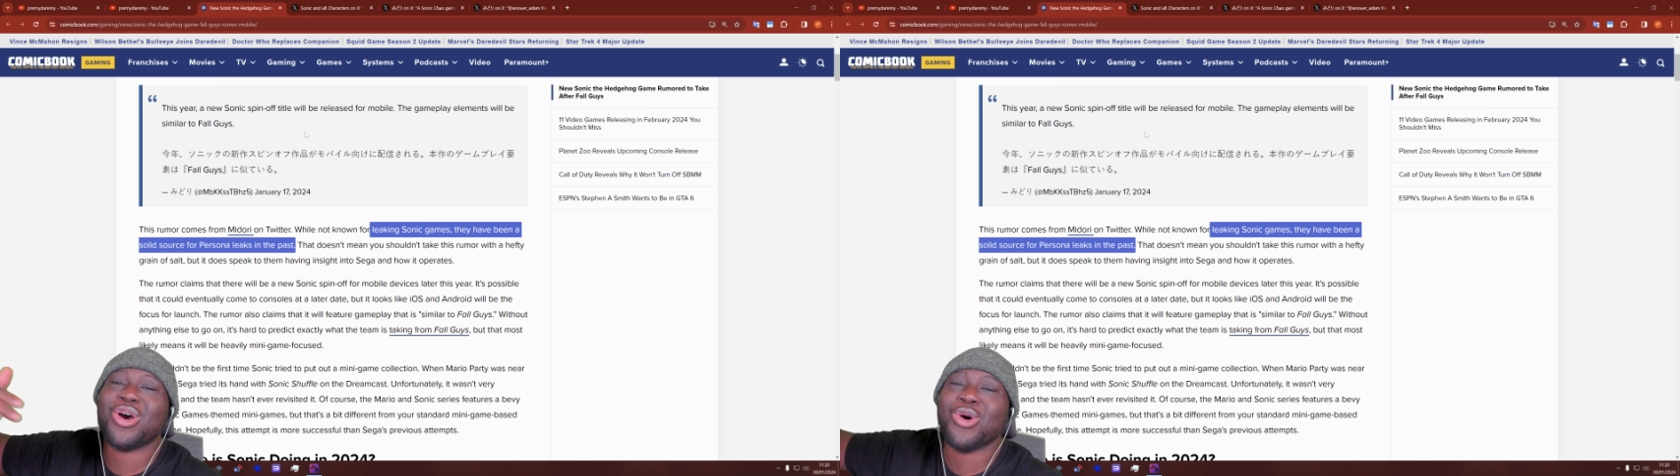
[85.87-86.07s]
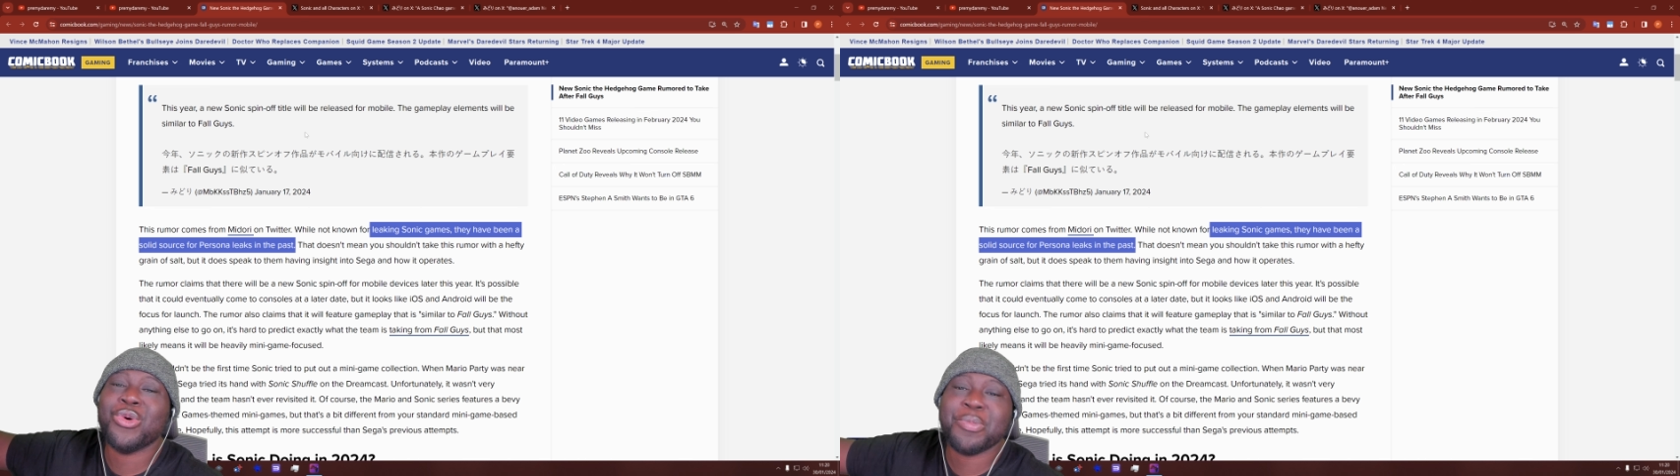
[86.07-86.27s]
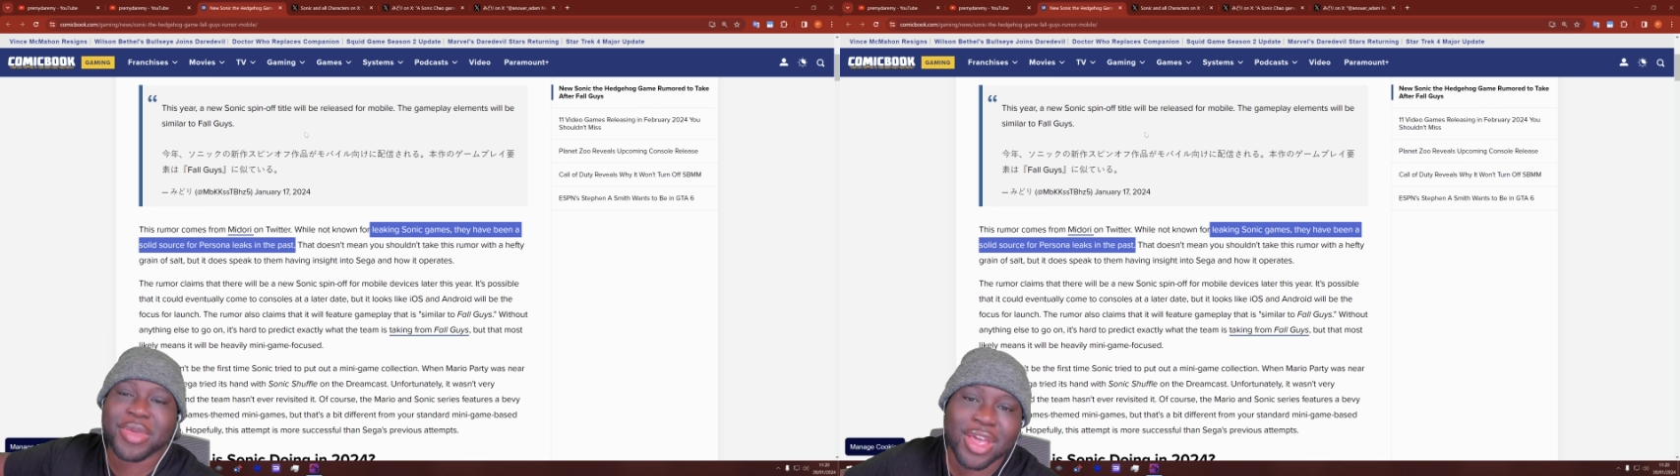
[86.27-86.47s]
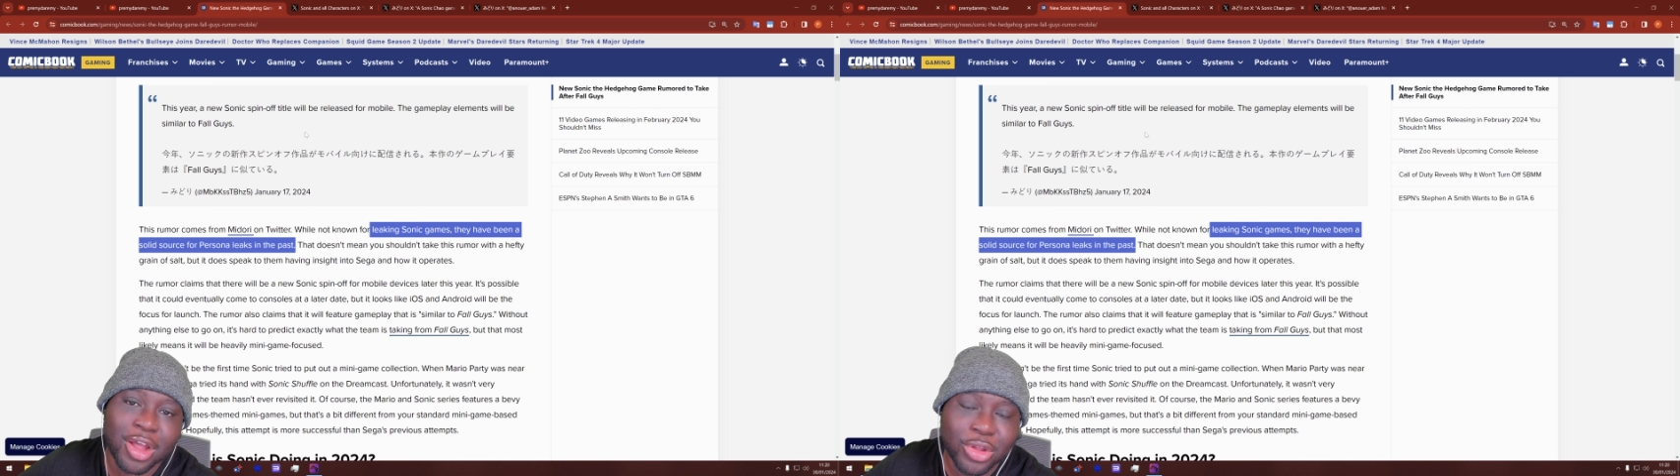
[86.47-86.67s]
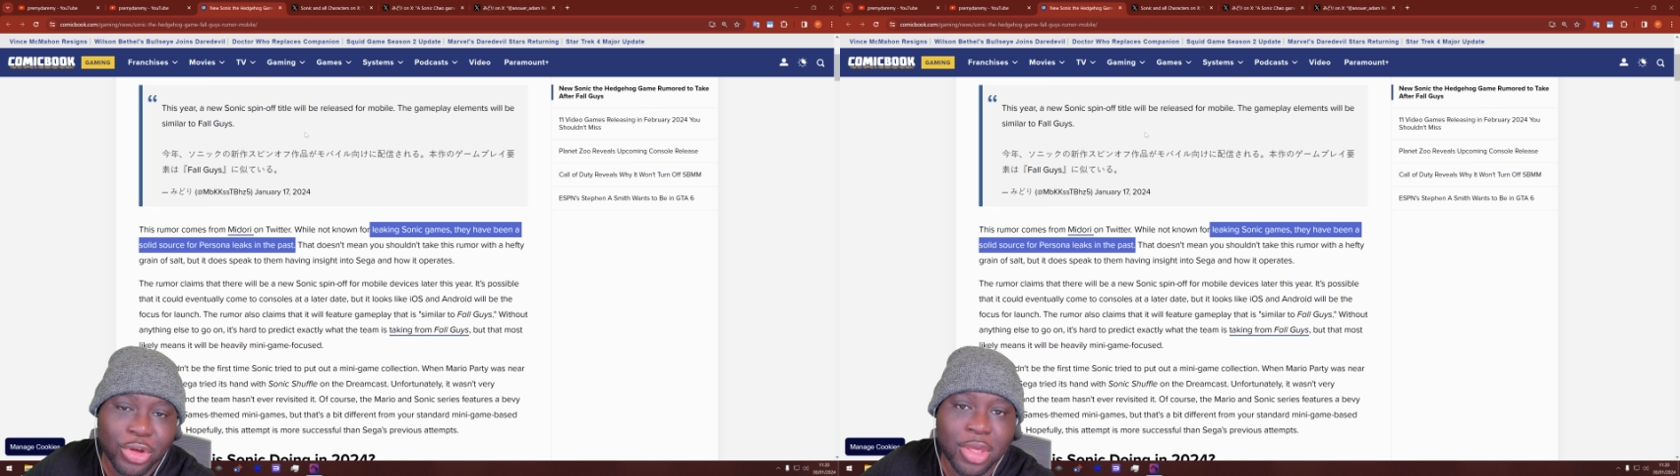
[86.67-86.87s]
own PR
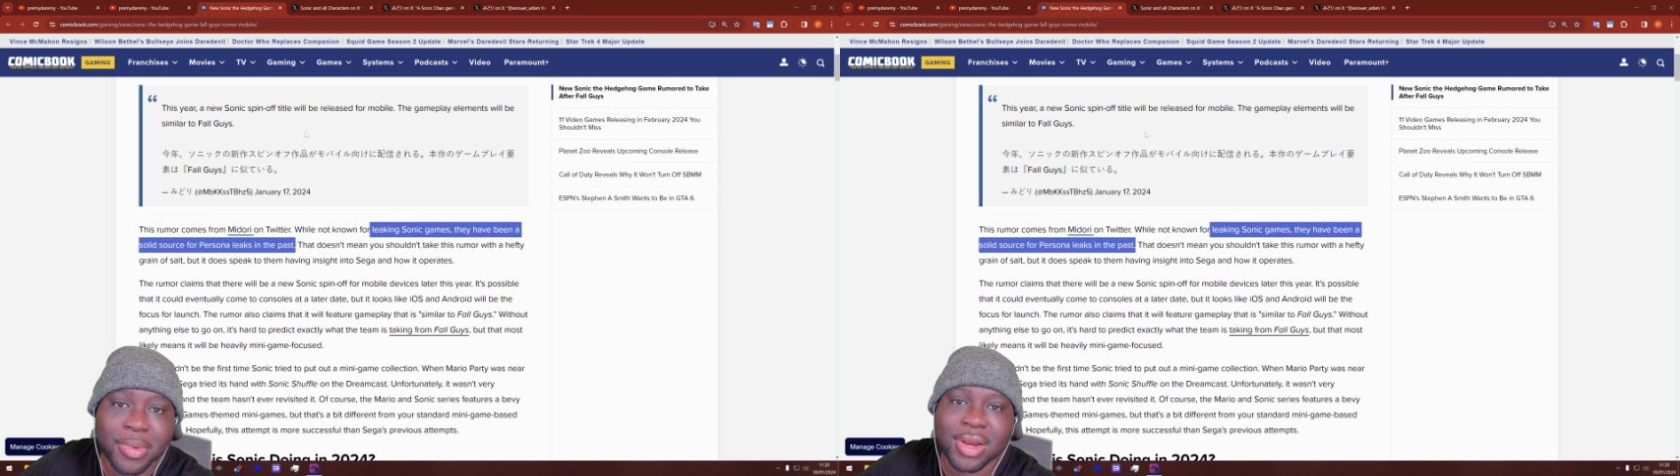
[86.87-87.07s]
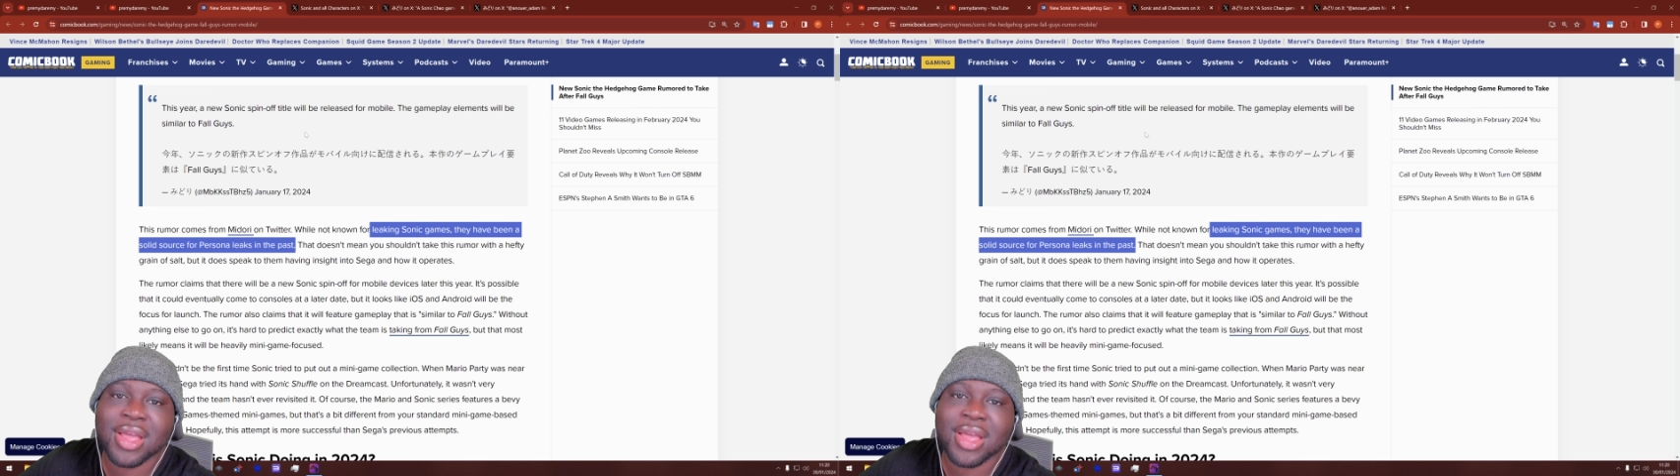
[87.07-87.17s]
document